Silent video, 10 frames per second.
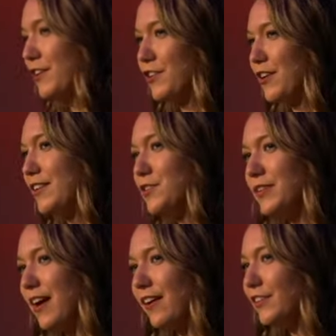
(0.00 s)
You're not too
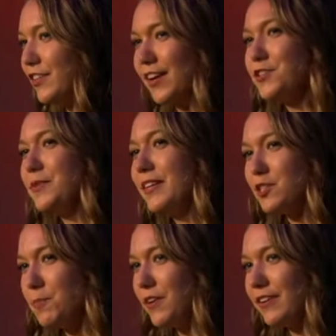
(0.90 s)
young. You're not too
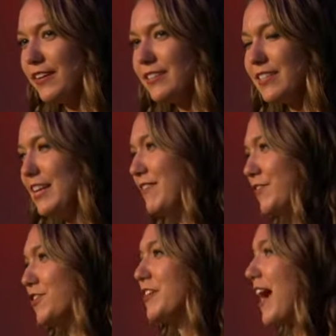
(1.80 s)
inexperienced. Even
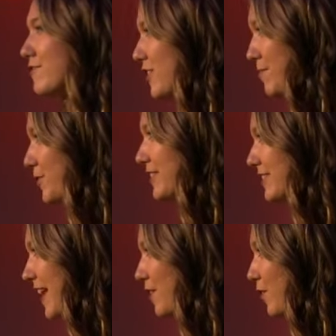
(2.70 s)
if your YAF chapter
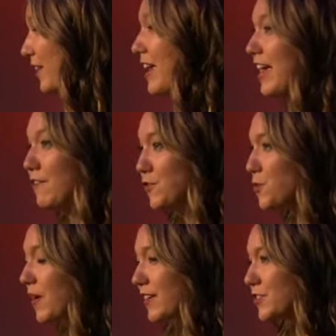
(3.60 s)
isn't that old, if
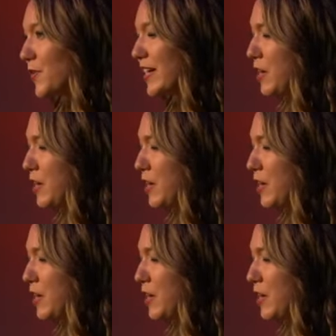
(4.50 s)
you want to do it,